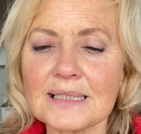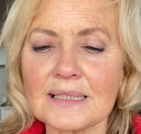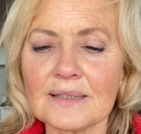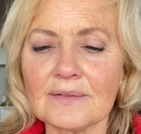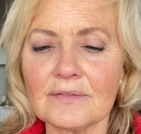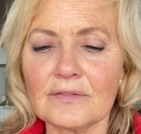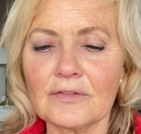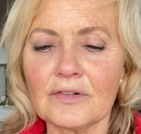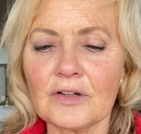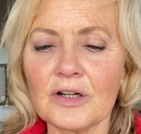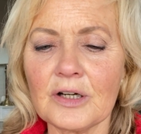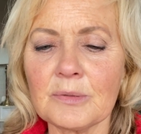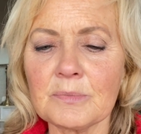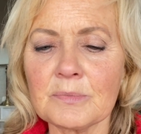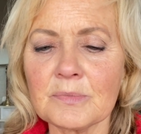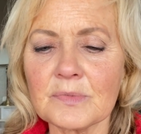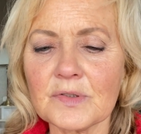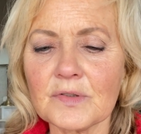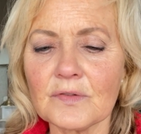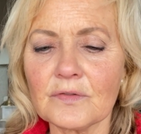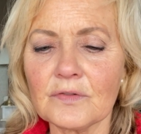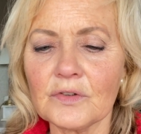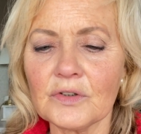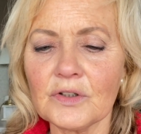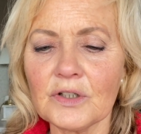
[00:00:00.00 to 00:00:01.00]
from
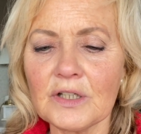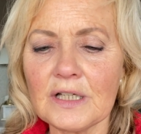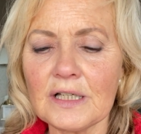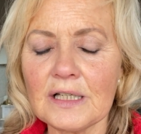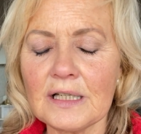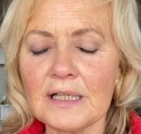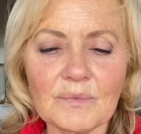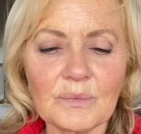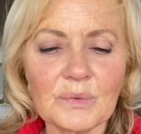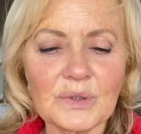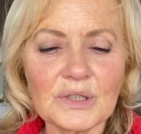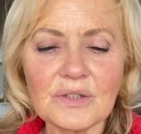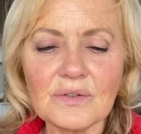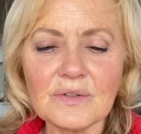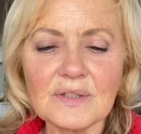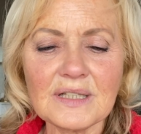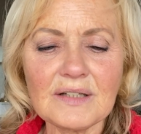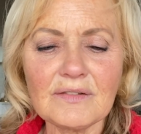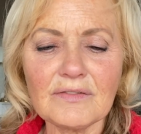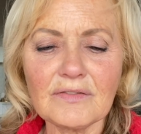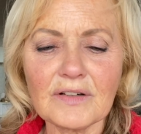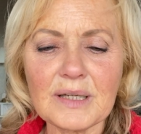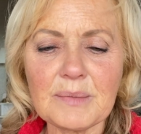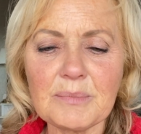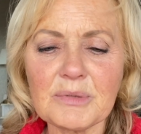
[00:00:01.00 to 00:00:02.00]
Sephora. We don't need
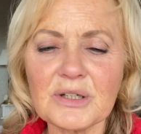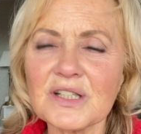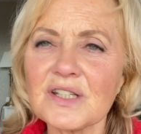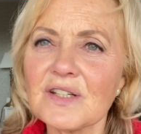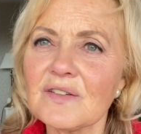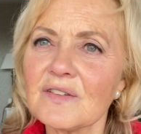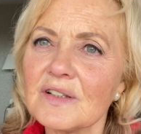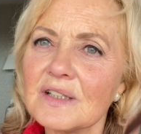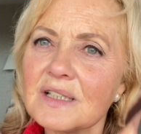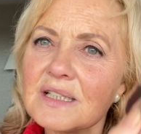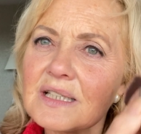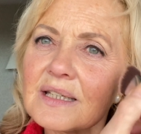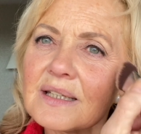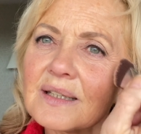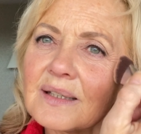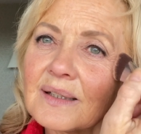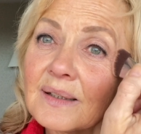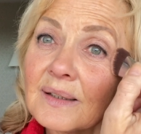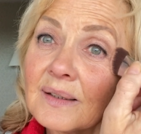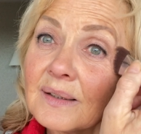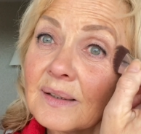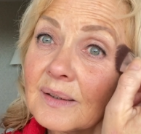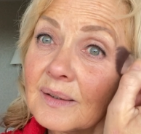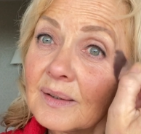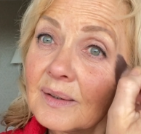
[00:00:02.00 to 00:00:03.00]
very much of it,
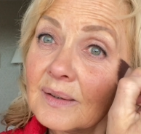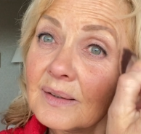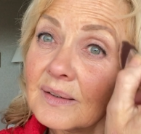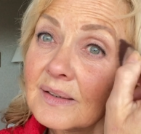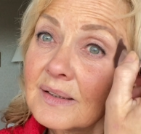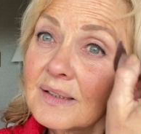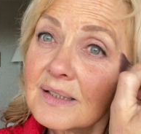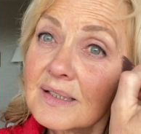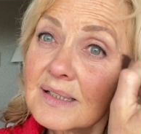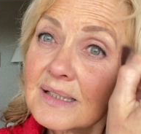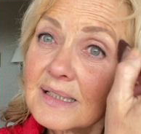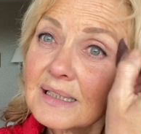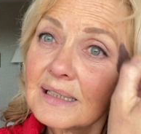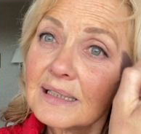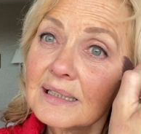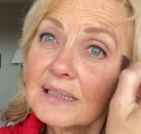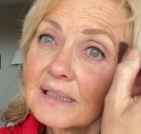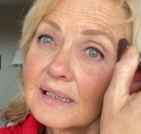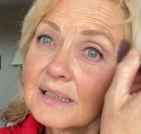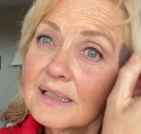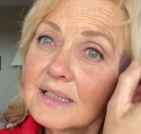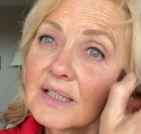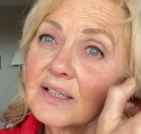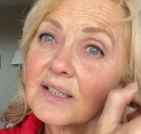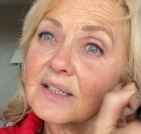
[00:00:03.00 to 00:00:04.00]
just a little
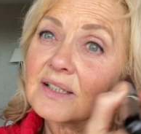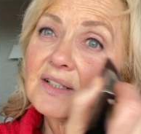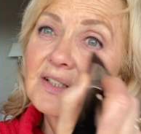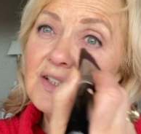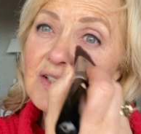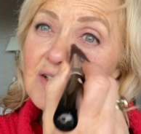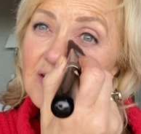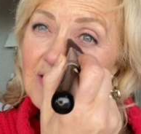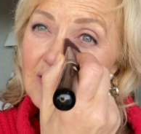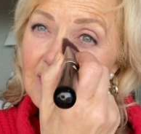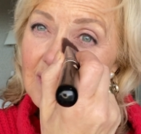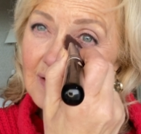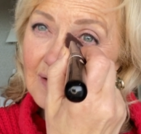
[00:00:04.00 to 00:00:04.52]
touch.